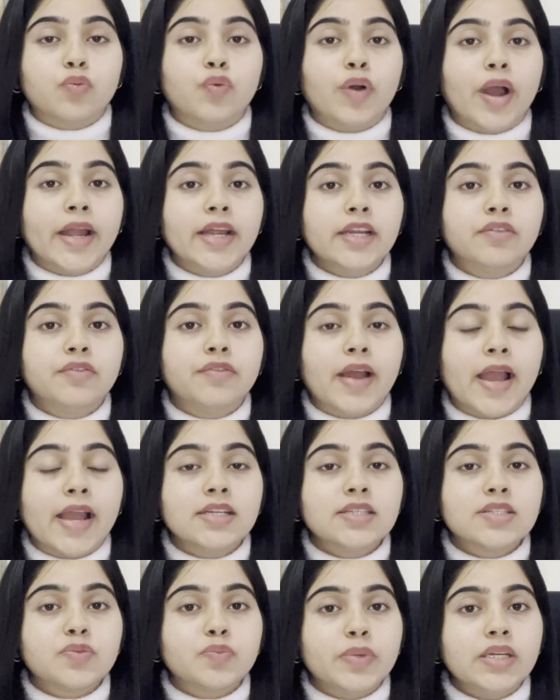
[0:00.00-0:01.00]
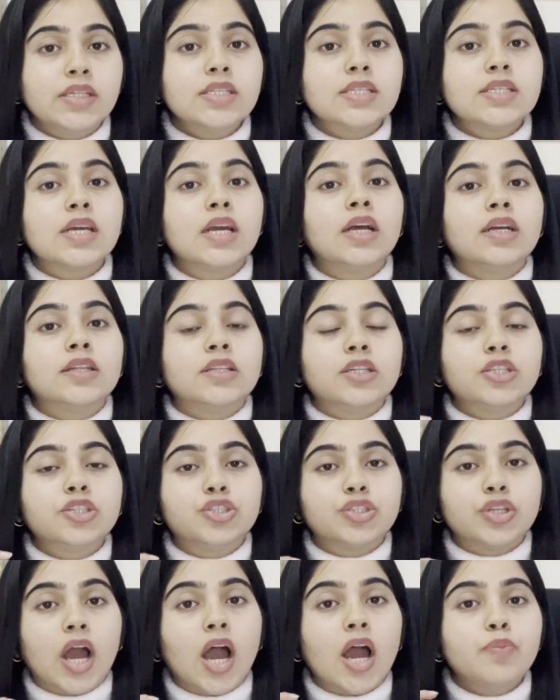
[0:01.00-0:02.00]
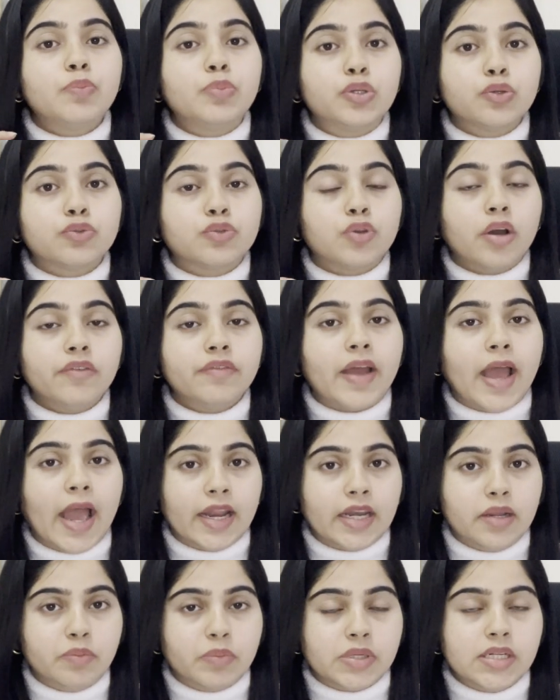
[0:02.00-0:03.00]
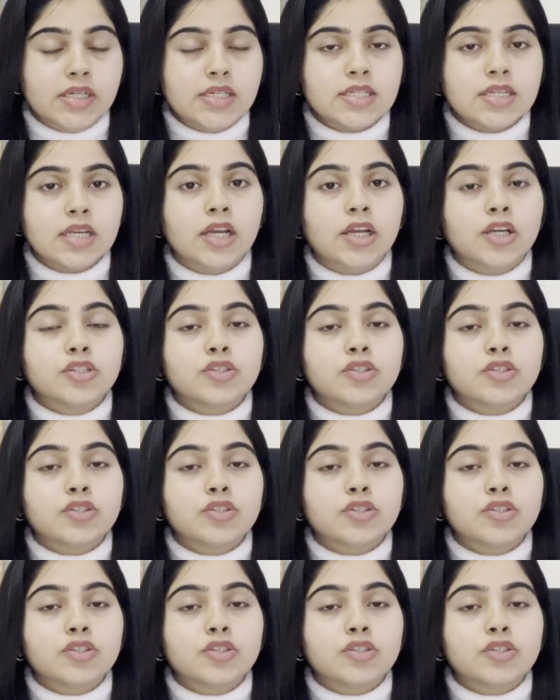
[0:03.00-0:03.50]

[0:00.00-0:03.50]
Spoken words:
White fangs means the sharp tooth of animals.